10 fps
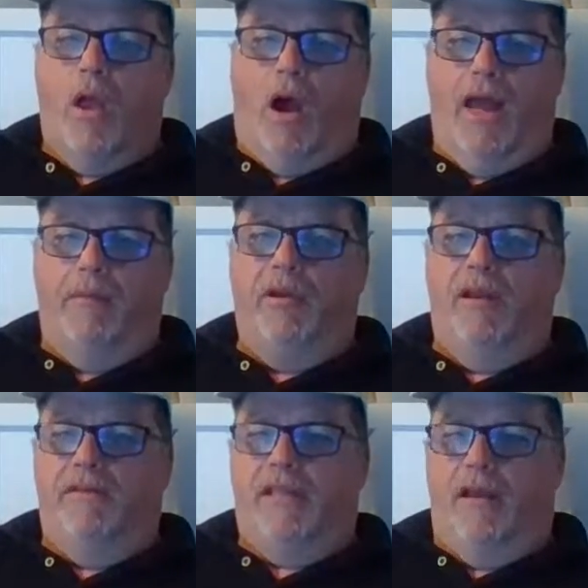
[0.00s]
I am going
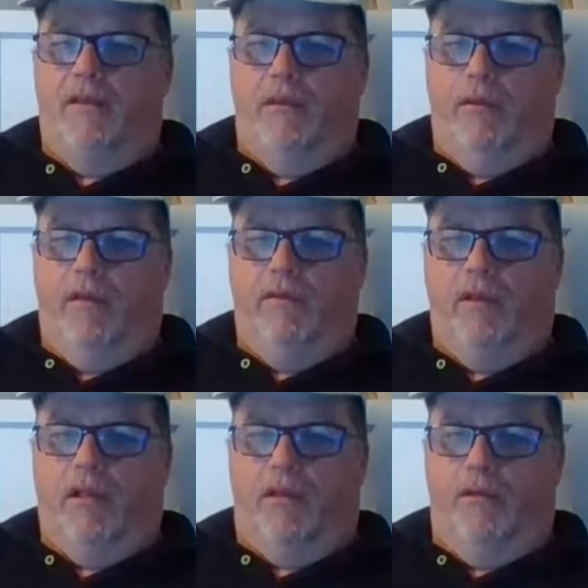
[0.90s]
to have a day on
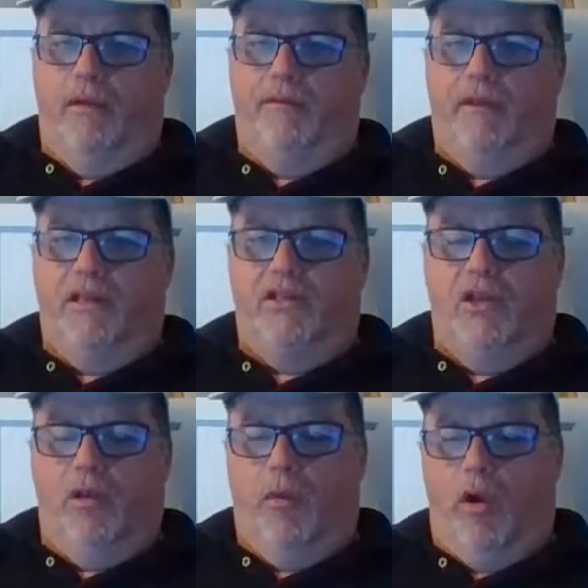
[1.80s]
the river this
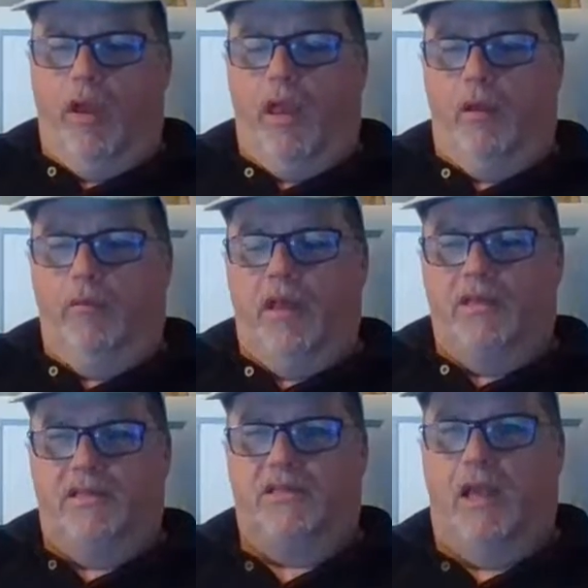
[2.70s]
year, Mike. I mean,
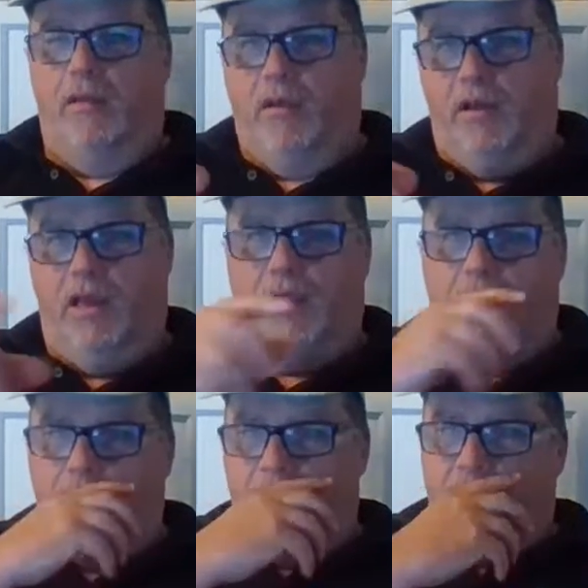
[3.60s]
as I say, I'm going to
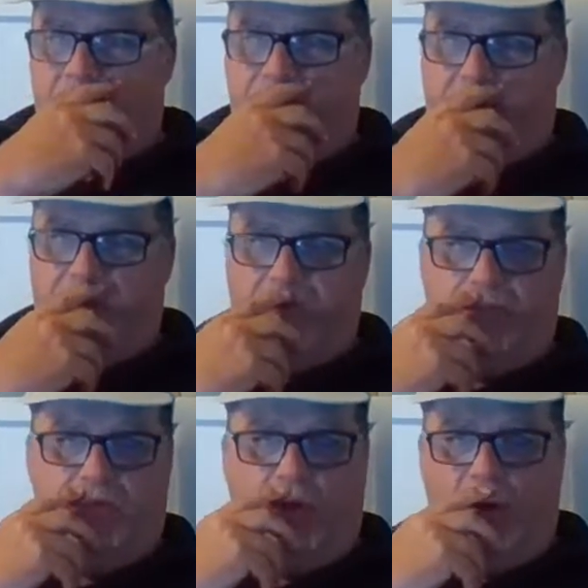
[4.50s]
spend
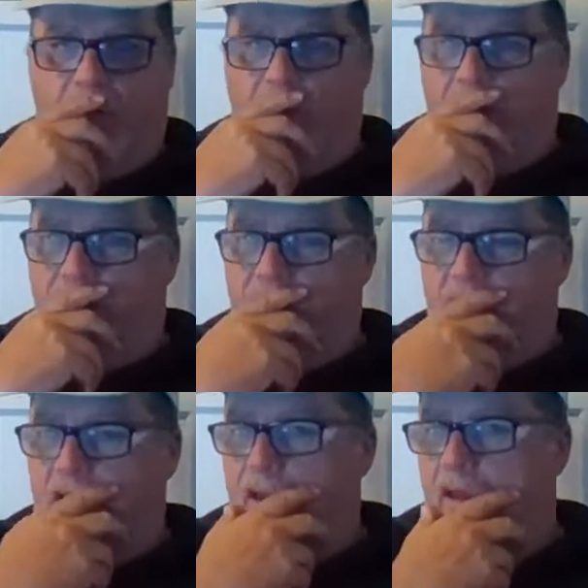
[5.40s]
some time with
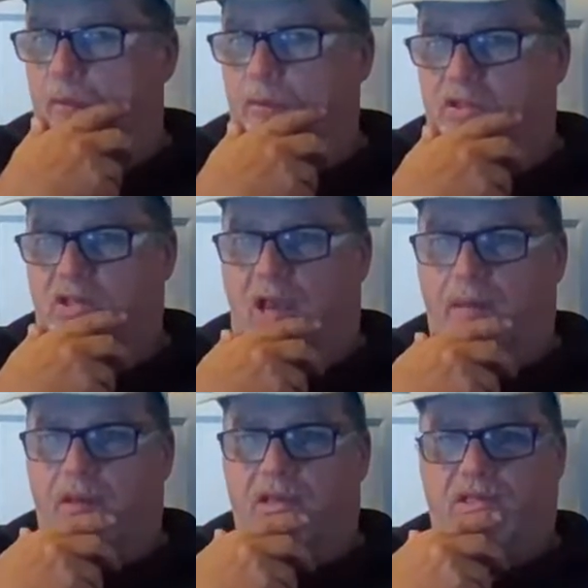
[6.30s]

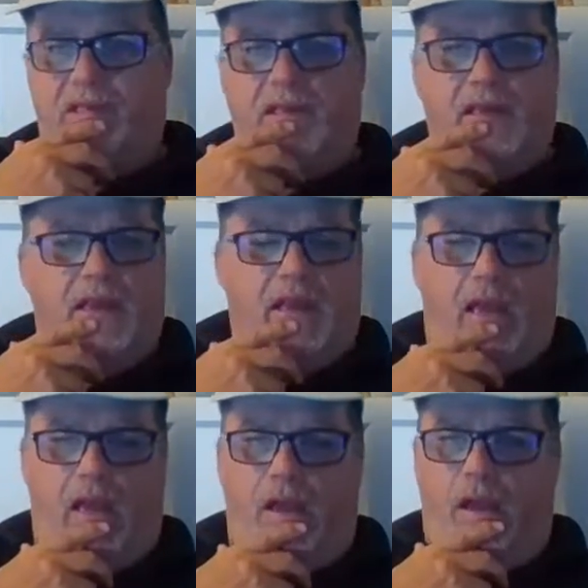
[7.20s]
Seamus.
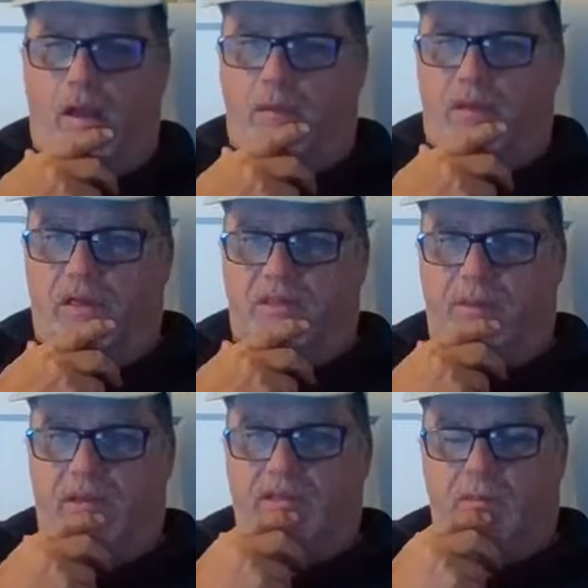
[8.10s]
I'm going to
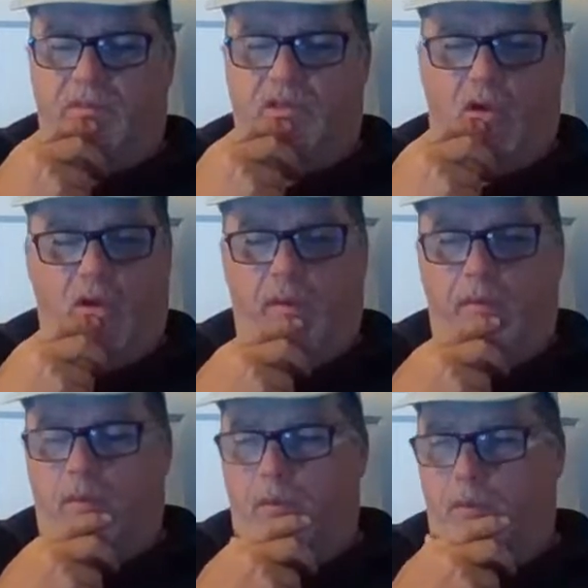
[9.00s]
spend some
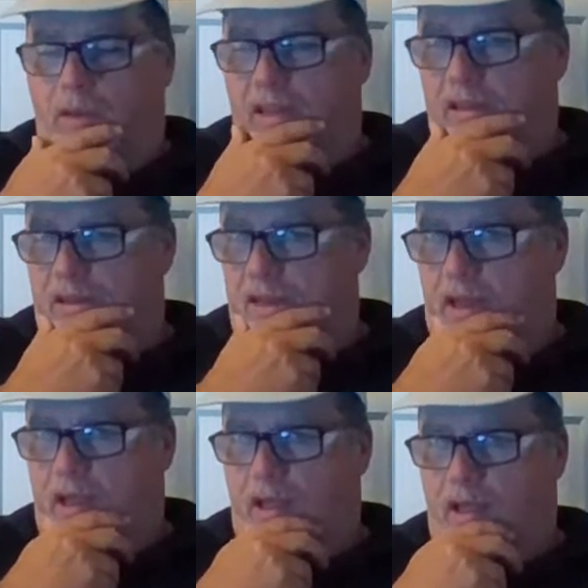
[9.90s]
time with
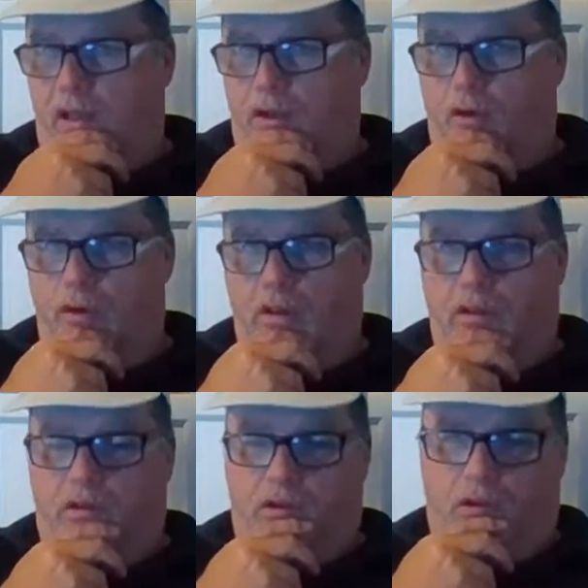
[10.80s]
a
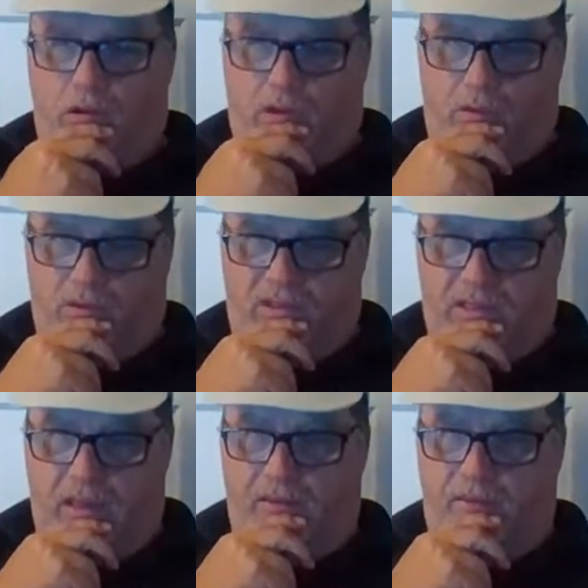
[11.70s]
guy called
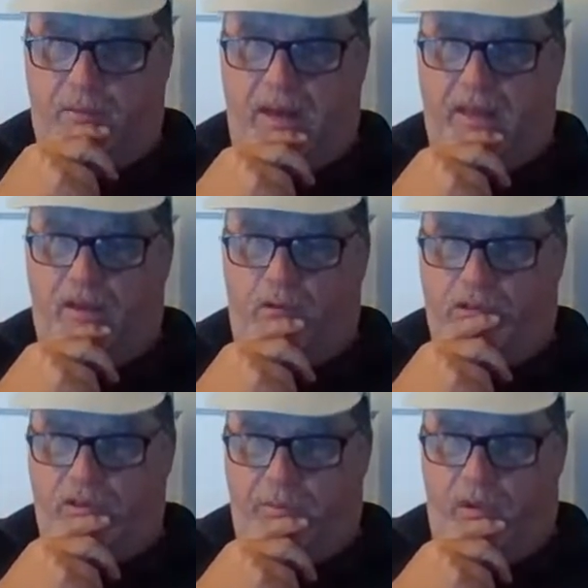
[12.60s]
Steve, Black
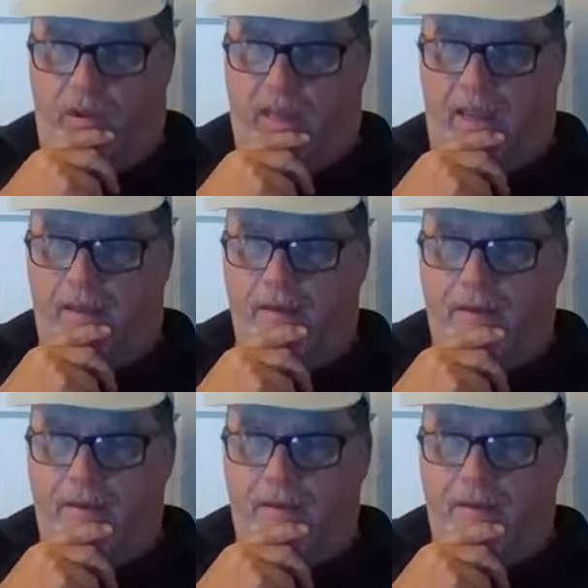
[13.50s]
Country Piker.